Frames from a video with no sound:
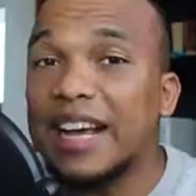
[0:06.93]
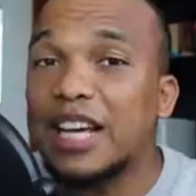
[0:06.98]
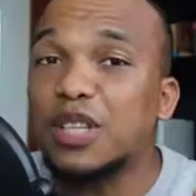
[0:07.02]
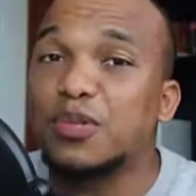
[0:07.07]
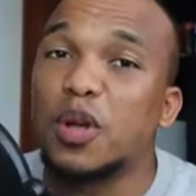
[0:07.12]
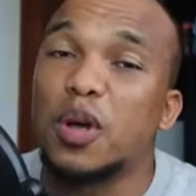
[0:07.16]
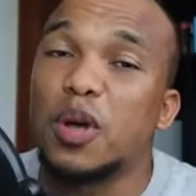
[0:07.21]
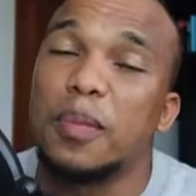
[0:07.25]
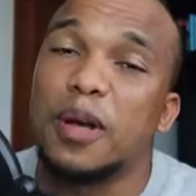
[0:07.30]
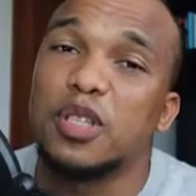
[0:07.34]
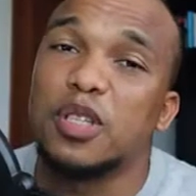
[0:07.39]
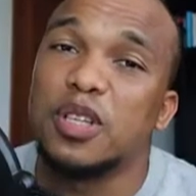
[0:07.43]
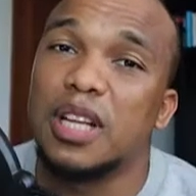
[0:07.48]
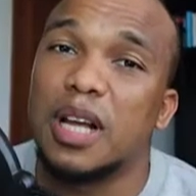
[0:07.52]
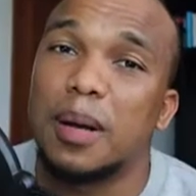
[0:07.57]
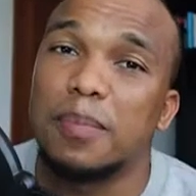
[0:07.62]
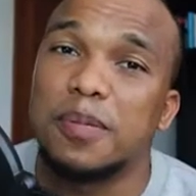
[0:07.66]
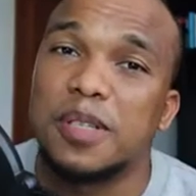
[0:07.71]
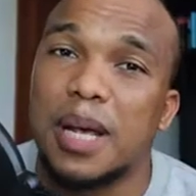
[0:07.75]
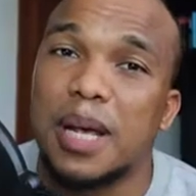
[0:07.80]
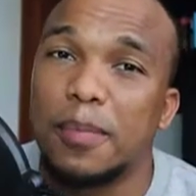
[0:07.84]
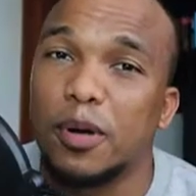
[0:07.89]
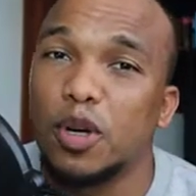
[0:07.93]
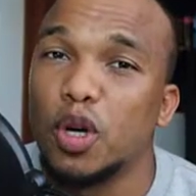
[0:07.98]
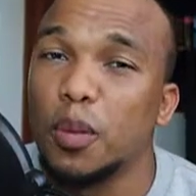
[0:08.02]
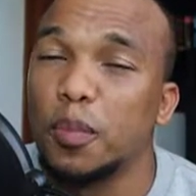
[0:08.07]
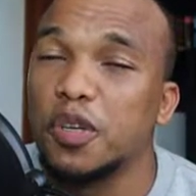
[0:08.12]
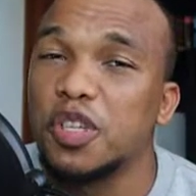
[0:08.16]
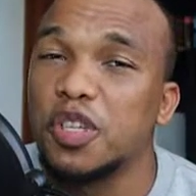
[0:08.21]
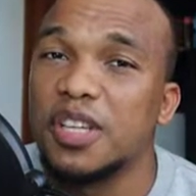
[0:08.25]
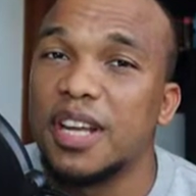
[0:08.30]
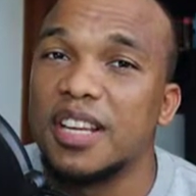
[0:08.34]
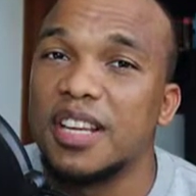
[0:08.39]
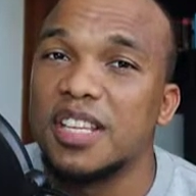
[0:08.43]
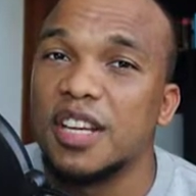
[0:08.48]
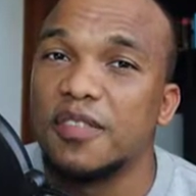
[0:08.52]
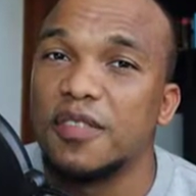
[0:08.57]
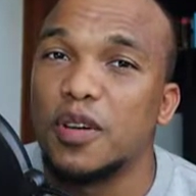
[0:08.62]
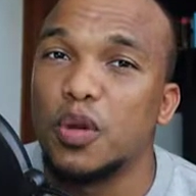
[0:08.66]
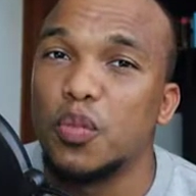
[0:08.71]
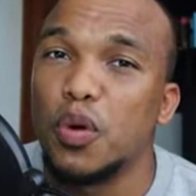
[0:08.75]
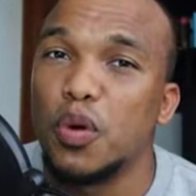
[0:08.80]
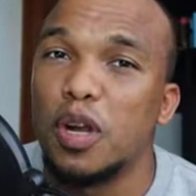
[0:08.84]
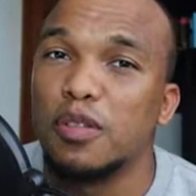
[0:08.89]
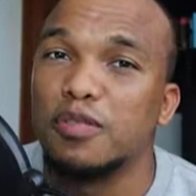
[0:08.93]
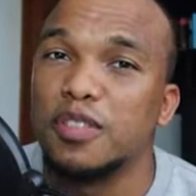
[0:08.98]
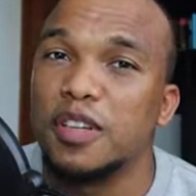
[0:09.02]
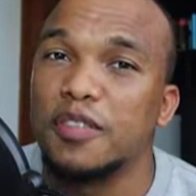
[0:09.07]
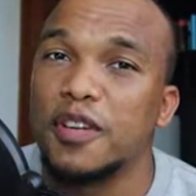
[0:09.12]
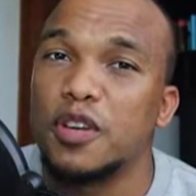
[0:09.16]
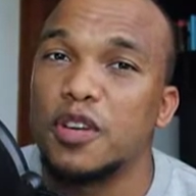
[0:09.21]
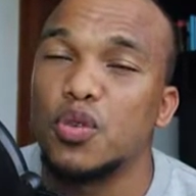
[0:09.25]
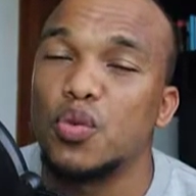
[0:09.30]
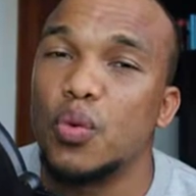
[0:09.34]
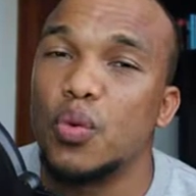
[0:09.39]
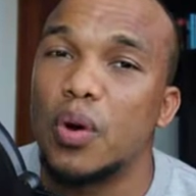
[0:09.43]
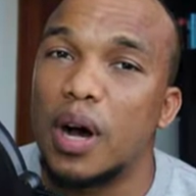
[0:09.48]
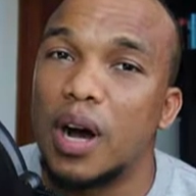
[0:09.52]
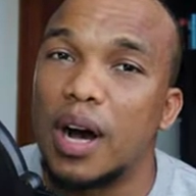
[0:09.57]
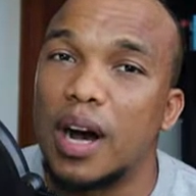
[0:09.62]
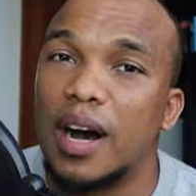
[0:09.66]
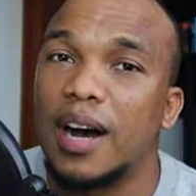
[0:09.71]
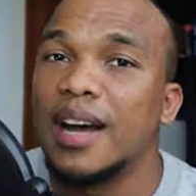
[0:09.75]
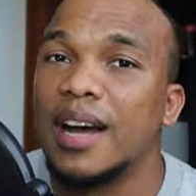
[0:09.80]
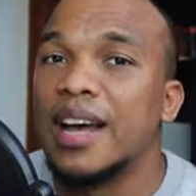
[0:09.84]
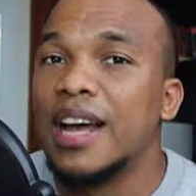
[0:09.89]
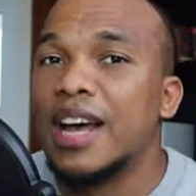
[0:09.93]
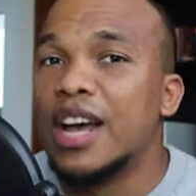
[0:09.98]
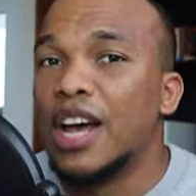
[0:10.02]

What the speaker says: guys, welcome back to Lab Cyber. Hope you're staying safe and well wherever you are.